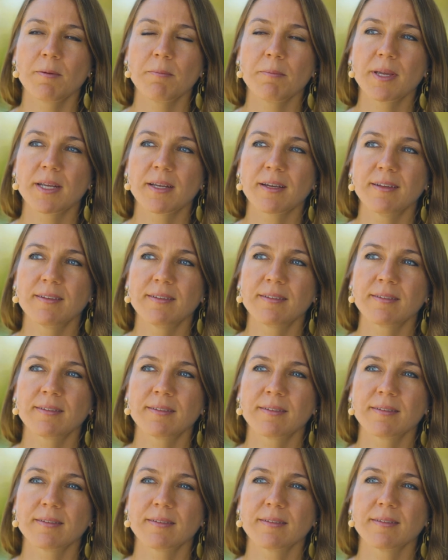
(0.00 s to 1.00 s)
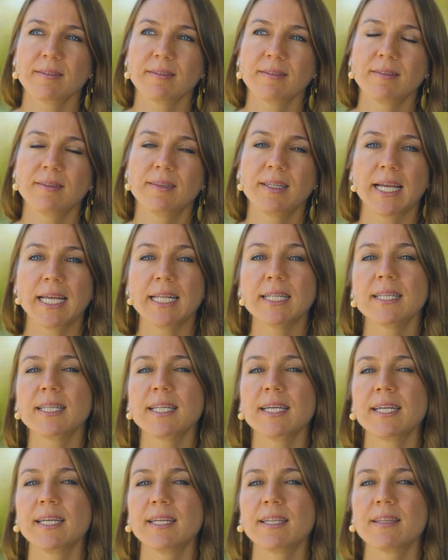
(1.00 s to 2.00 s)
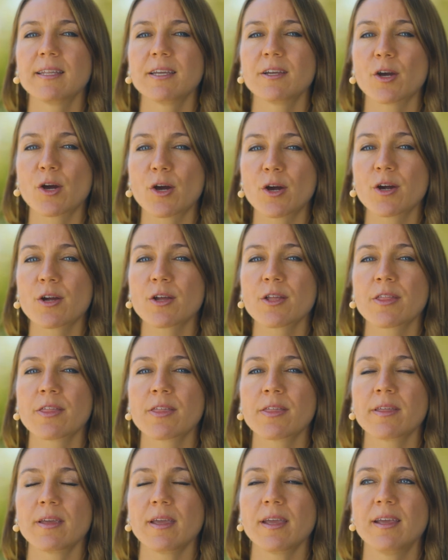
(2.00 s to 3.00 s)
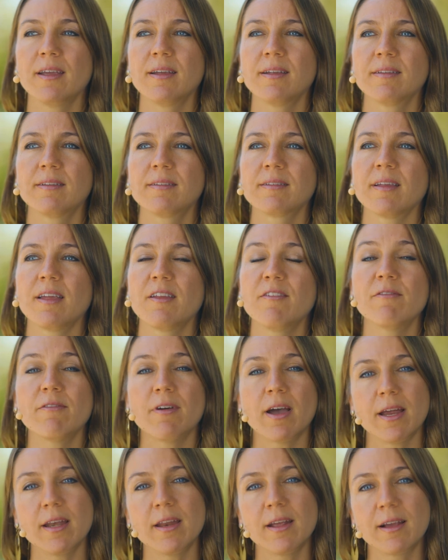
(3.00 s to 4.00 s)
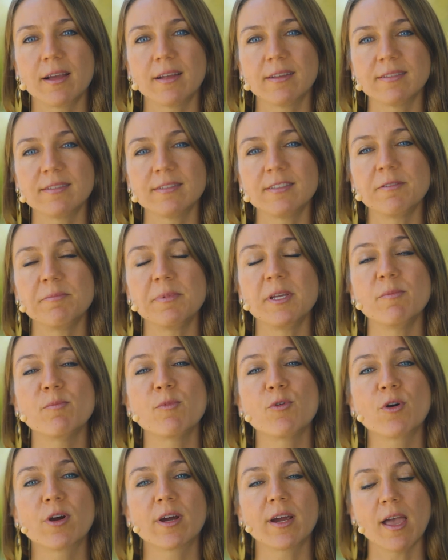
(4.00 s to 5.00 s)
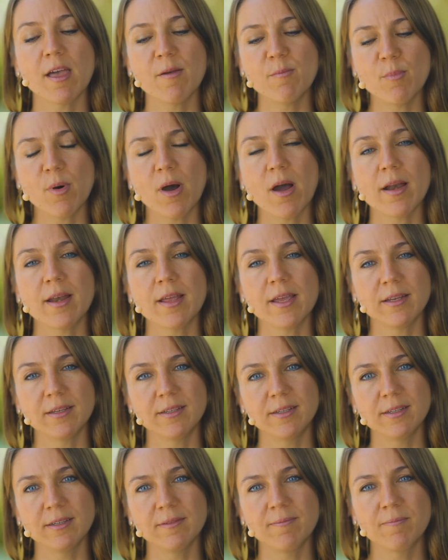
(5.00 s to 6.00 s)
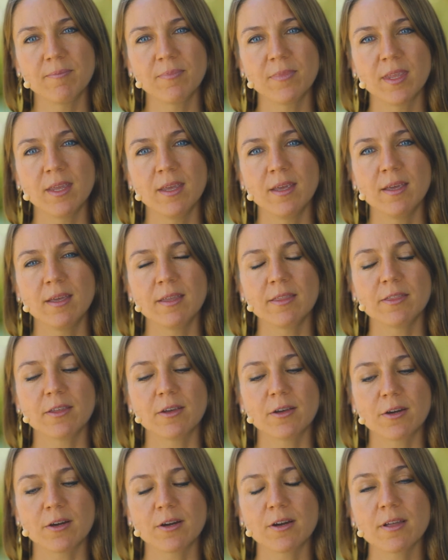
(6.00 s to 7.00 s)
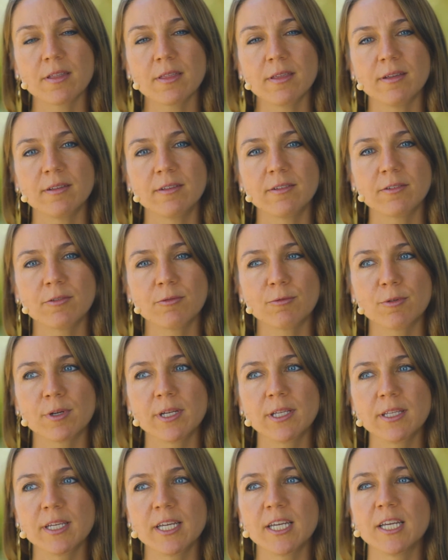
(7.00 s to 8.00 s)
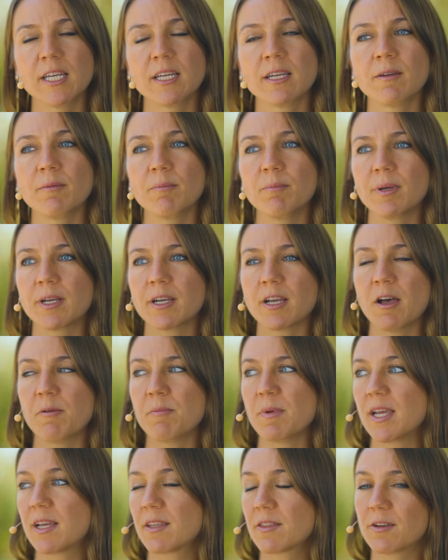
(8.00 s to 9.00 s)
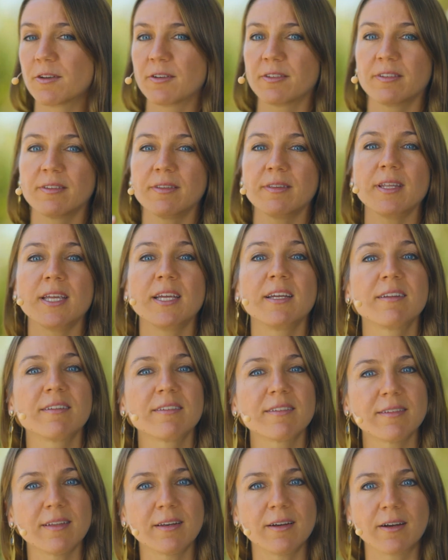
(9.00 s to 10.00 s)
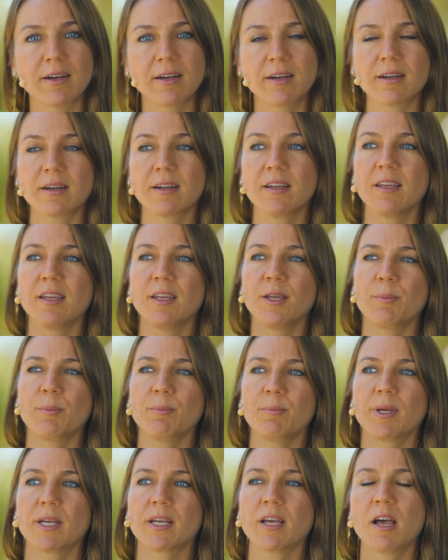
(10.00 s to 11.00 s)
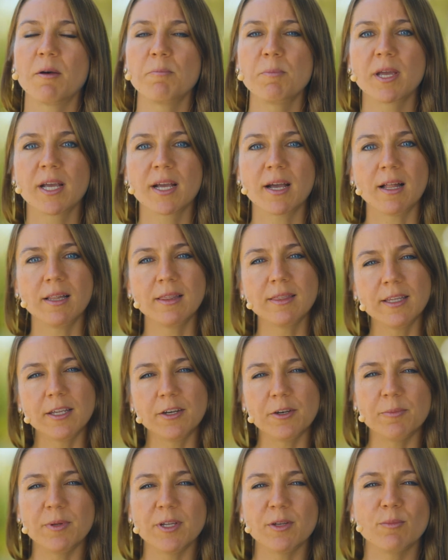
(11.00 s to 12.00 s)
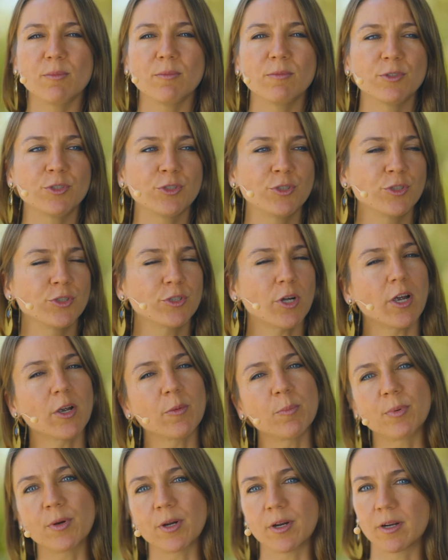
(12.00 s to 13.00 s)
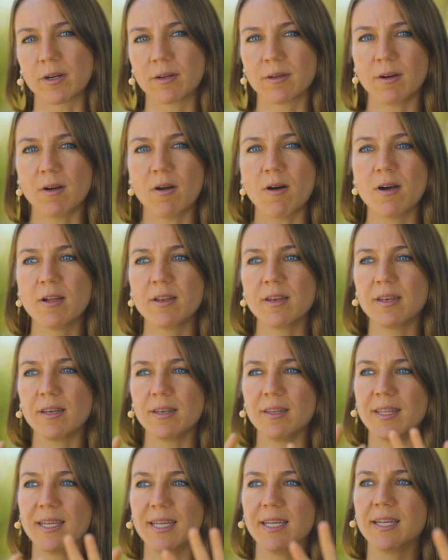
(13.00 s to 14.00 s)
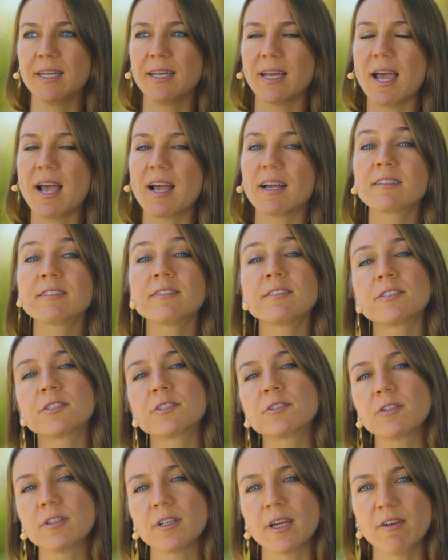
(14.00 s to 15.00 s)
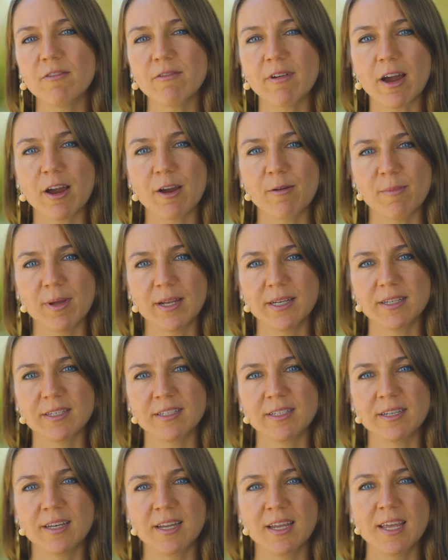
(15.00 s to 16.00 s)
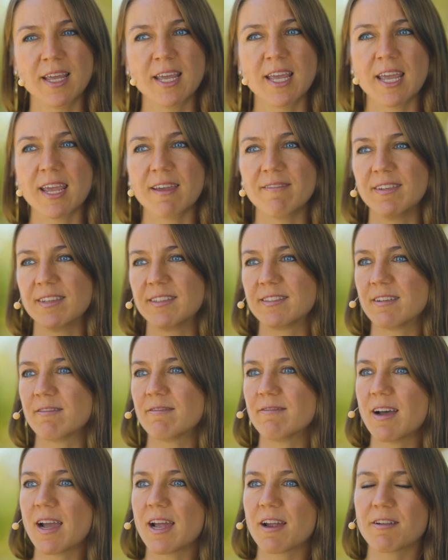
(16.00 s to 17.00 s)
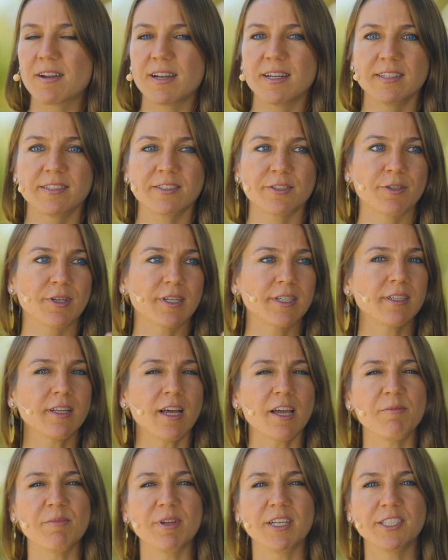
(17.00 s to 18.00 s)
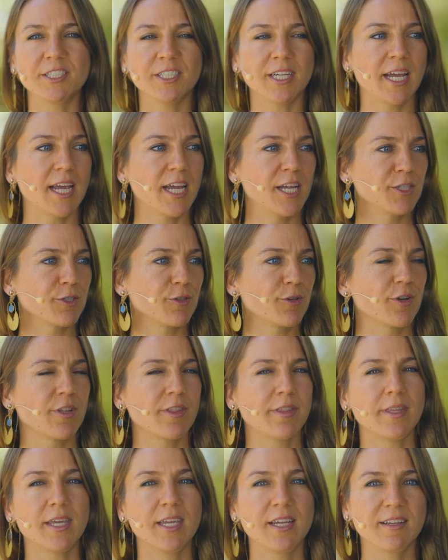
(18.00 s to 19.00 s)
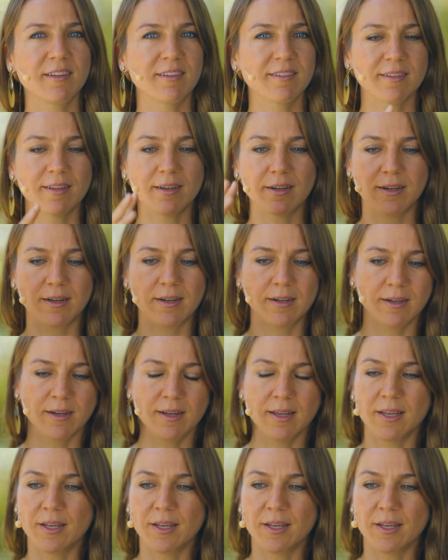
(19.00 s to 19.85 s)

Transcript: because lately the earth is inviting us to be more embodied. The earth is really becoming, there's things that are becoming a little bit sharper on the external environment. If it's a virus or climate change or things that are,